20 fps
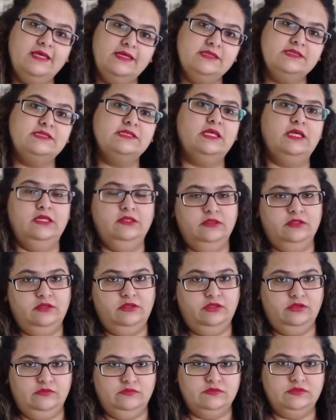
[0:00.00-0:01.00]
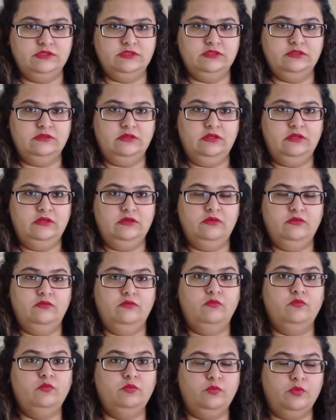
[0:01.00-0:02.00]
is in the news.
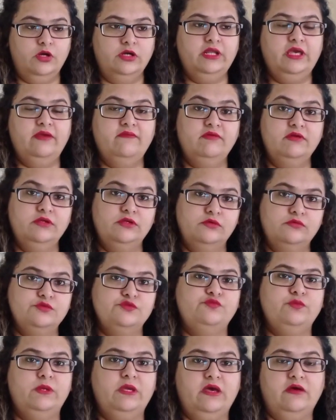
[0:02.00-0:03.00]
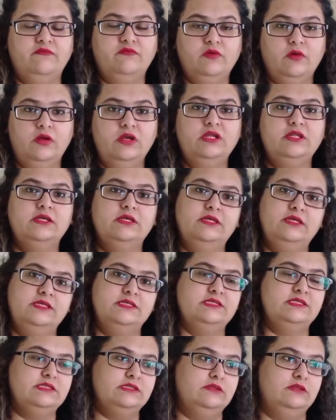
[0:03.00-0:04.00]
Whatever news we have got,
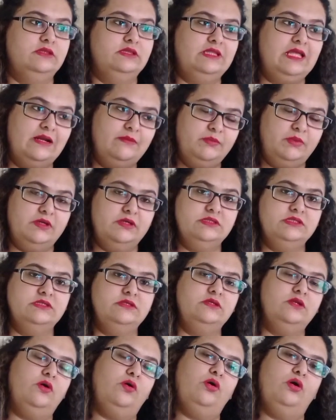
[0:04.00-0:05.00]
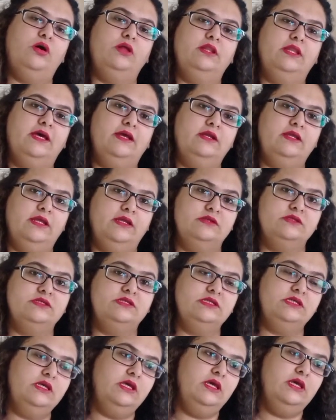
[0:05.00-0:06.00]
is that person or that
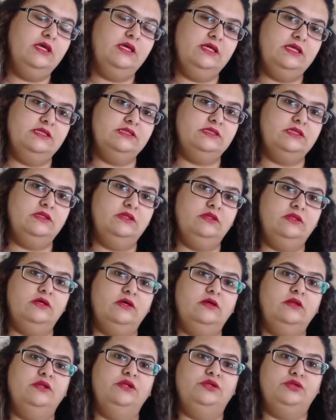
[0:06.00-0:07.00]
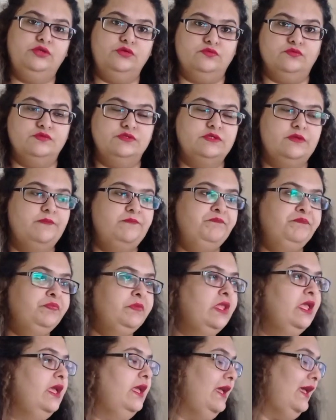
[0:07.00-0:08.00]
entity is in the news.
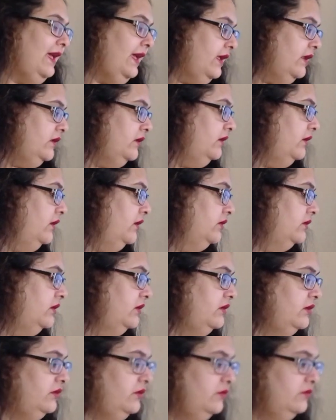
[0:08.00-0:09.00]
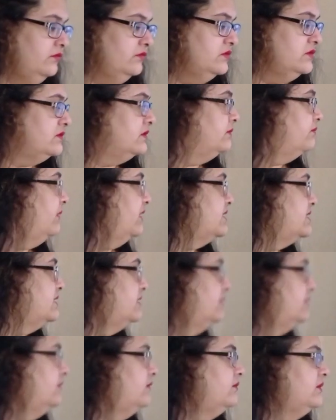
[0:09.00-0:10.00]
And the news
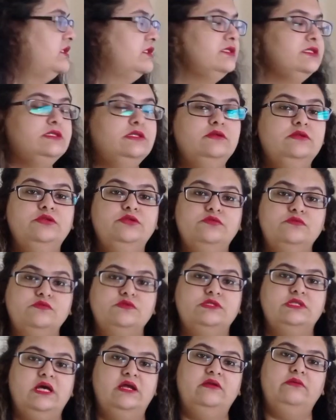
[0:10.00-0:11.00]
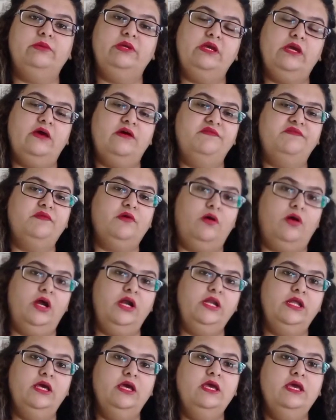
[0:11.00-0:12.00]
material means the news that we have
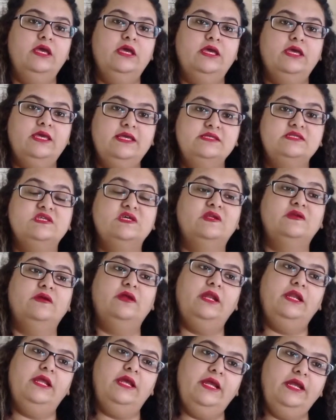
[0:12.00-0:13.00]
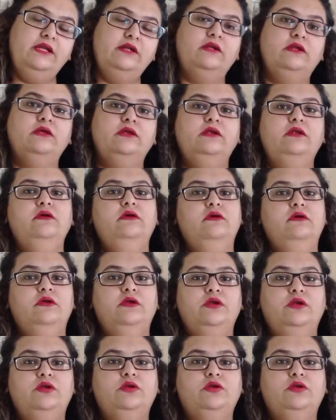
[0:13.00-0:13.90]
got is related